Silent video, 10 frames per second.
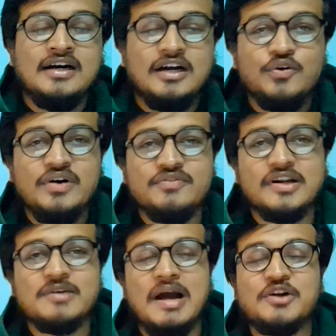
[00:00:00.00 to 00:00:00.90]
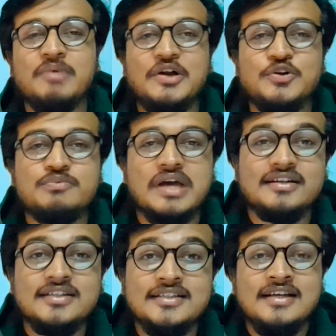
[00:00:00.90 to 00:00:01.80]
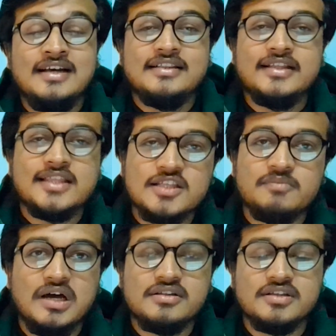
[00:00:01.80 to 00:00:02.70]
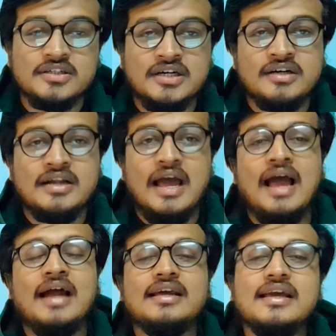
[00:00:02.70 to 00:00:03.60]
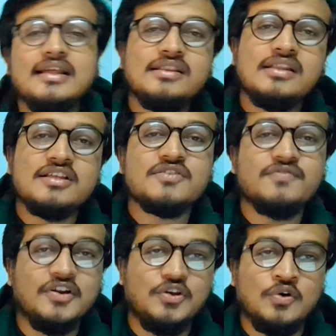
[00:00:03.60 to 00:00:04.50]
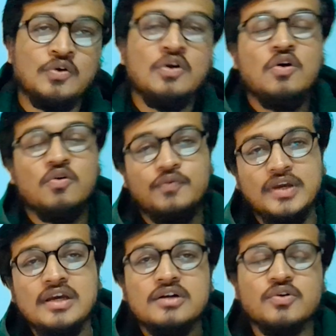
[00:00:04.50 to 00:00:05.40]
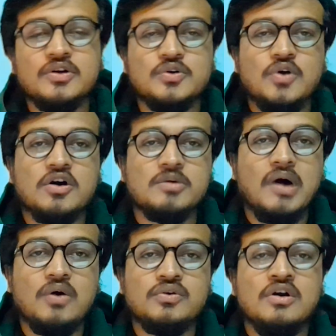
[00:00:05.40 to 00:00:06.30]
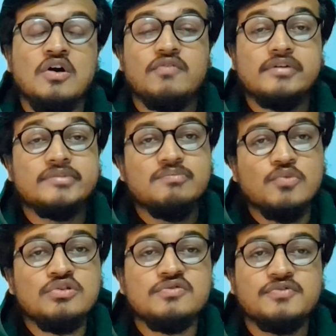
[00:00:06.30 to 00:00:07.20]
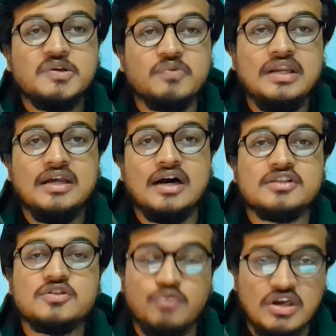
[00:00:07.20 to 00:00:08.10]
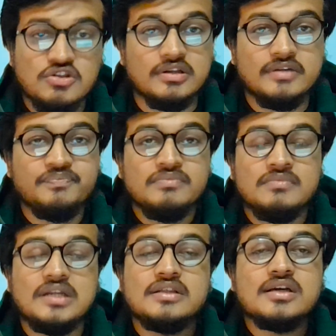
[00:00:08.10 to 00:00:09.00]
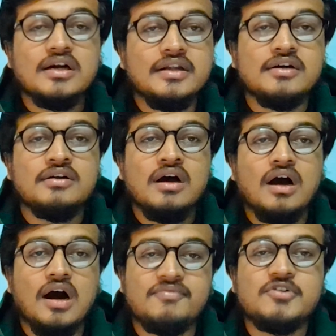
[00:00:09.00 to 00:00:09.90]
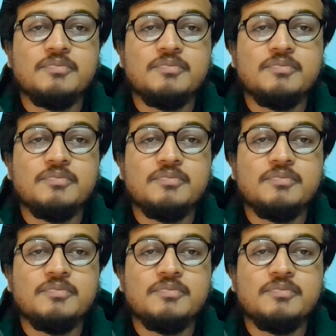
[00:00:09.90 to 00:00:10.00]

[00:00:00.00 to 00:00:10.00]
Hello and welcome back to my YouTube channel. This is Amlan Sarkar, and in this video we are going to talk about one of the most frequently asked question, that is career after